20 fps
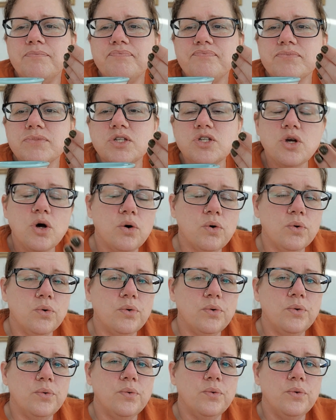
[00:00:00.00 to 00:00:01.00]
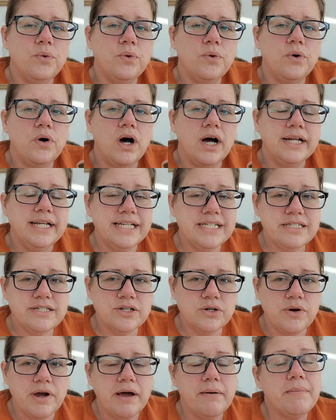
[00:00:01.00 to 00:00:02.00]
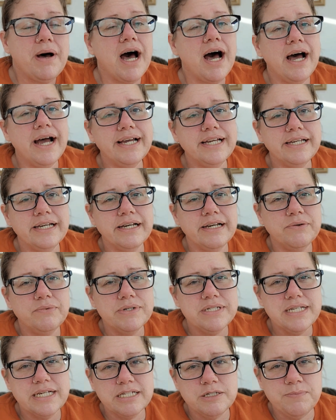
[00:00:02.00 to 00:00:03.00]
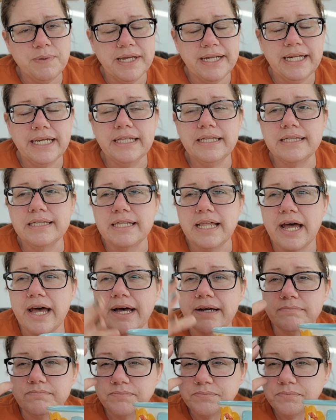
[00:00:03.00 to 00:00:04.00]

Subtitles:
so on Instagram, I was explaining that